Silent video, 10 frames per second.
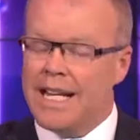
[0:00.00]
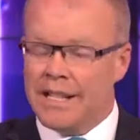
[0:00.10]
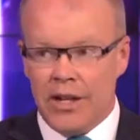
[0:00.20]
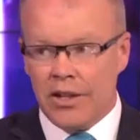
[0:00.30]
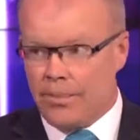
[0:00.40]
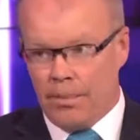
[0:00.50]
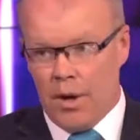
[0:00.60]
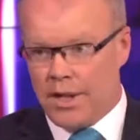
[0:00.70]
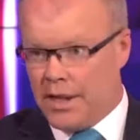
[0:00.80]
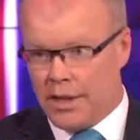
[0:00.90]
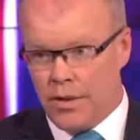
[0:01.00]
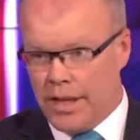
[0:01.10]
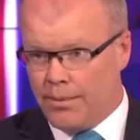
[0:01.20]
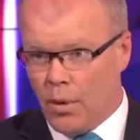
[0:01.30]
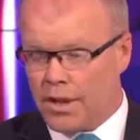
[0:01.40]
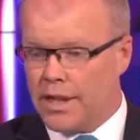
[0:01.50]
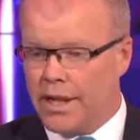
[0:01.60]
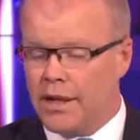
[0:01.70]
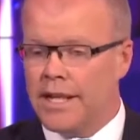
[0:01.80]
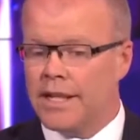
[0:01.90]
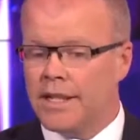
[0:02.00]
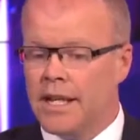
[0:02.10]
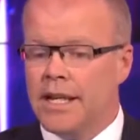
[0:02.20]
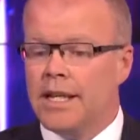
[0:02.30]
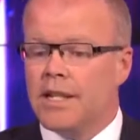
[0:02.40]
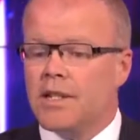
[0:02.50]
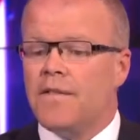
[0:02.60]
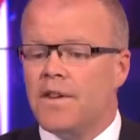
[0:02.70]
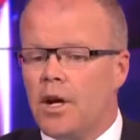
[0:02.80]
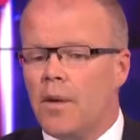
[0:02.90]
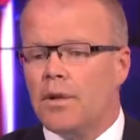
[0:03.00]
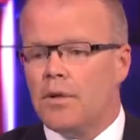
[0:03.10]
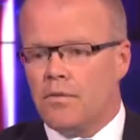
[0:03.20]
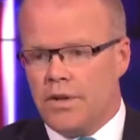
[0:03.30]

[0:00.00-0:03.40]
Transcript: The other point that's really important here is there's a phenomenal